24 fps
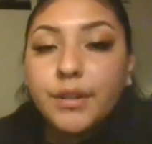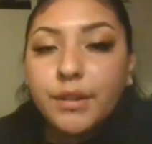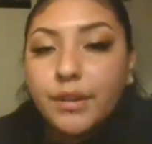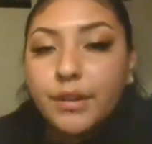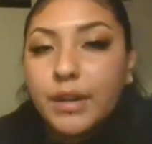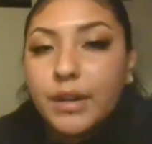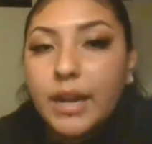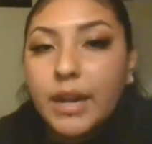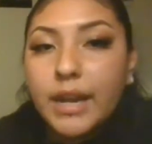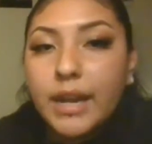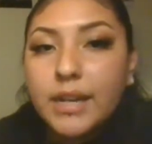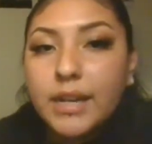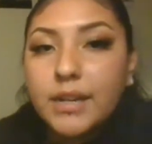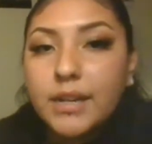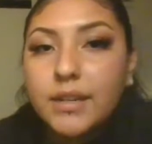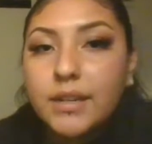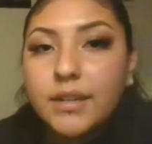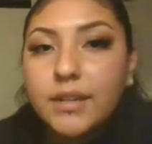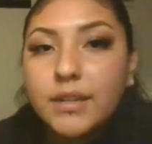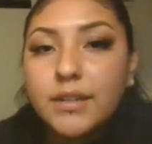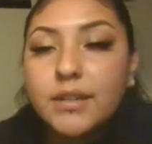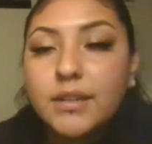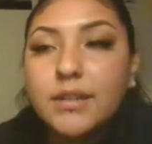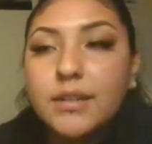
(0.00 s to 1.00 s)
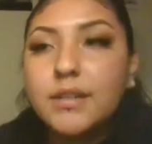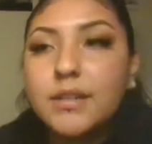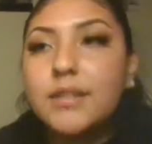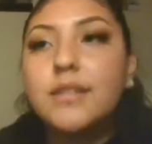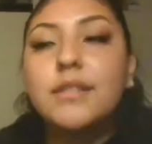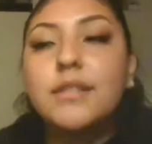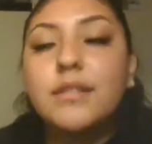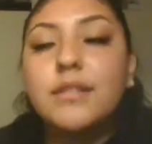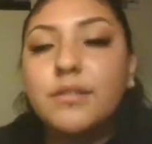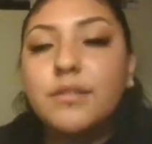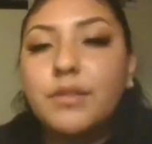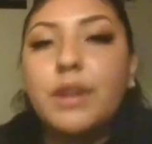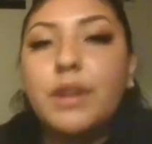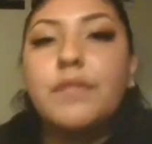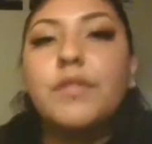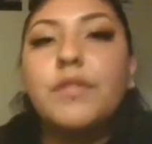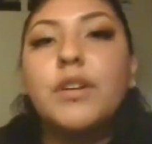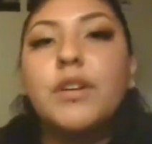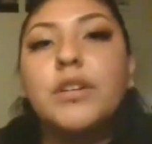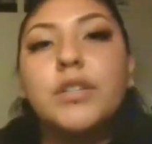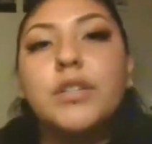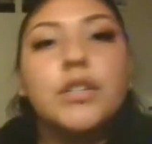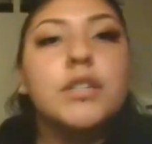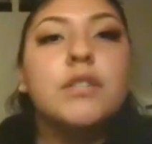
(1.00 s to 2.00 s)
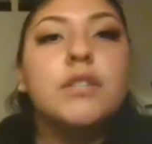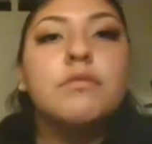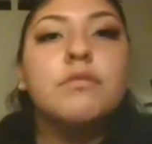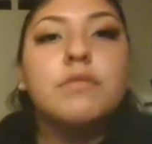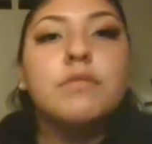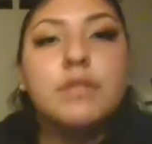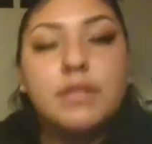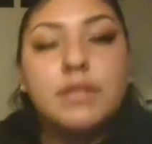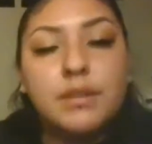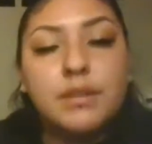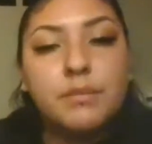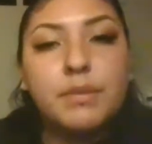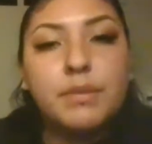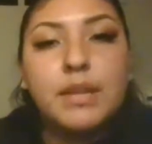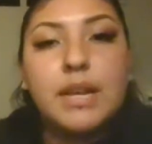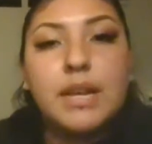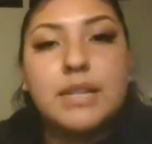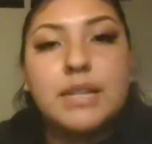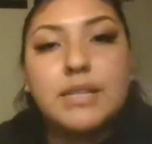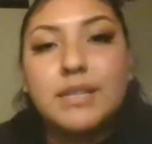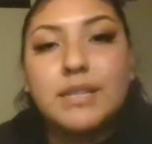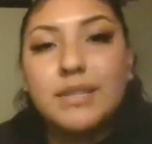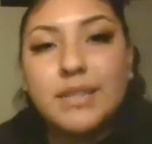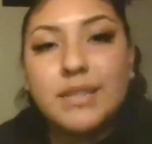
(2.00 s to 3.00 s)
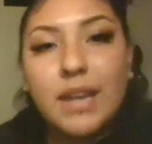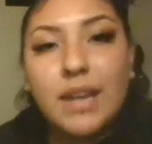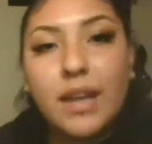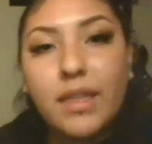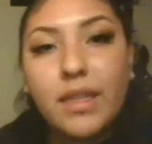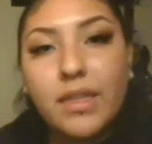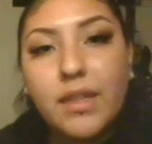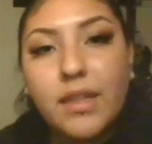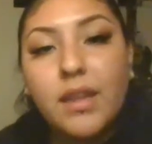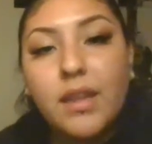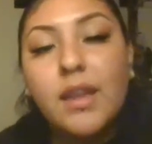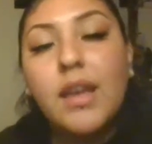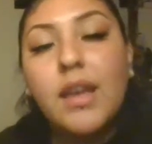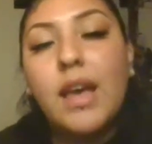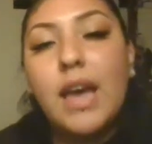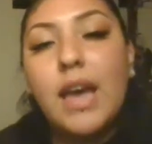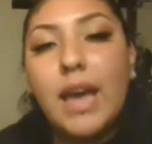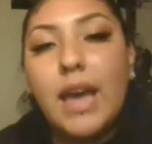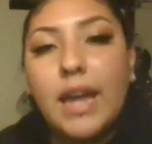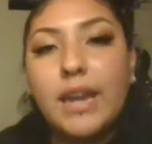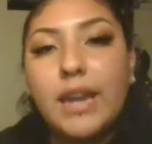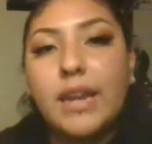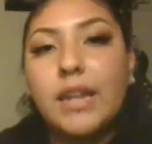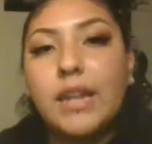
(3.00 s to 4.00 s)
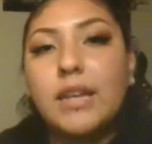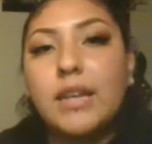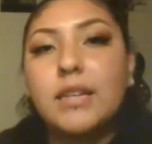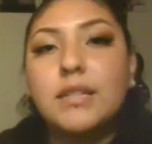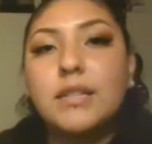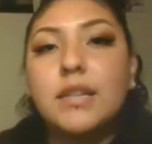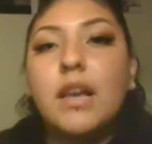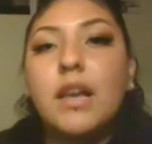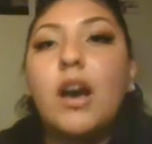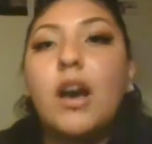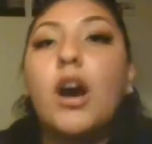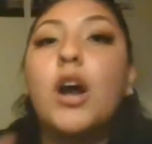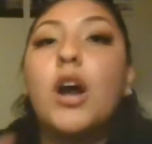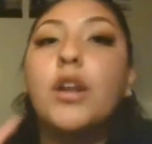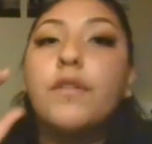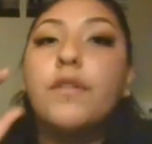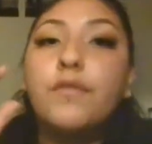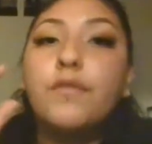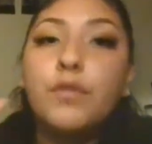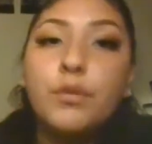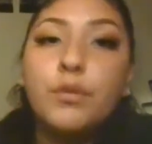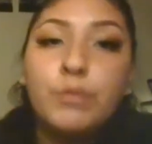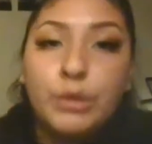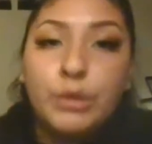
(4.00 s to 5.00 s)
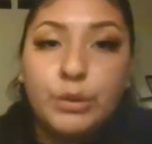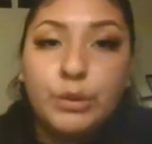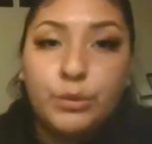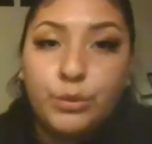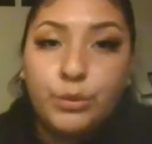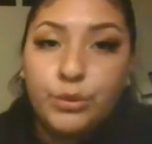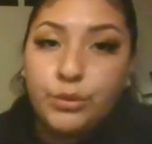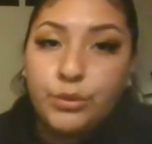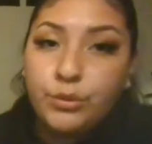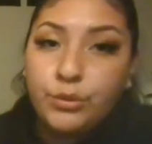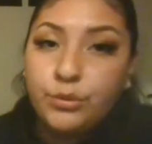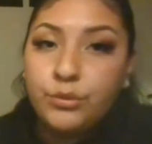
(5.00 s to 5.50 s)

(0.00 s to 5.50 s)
Okay? Because graveyard dirt symbolizes death, endings on a full moon.